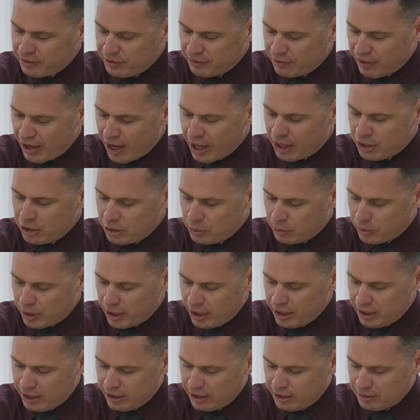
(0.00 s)
of
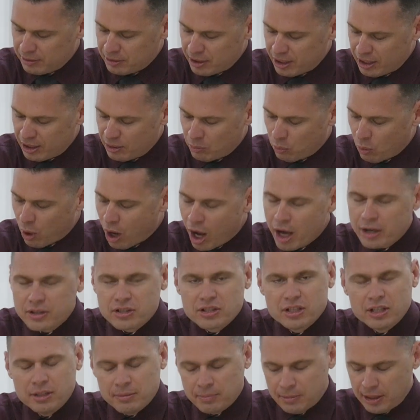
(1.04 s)
evaluating and
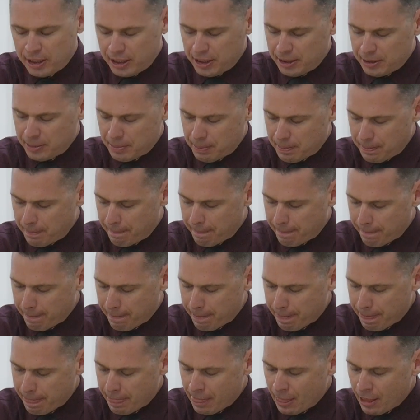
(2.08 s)
watching me.
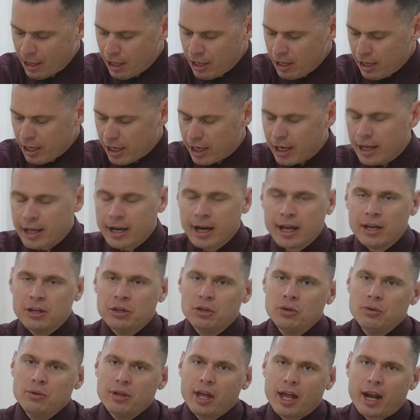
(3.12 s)
And I
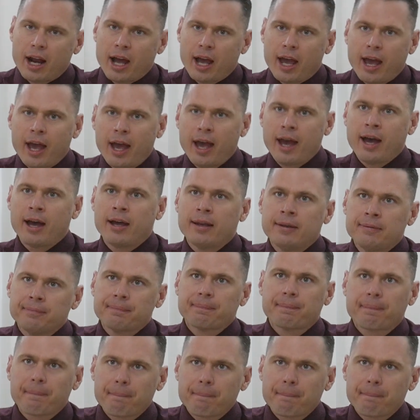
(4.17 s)
knew that I had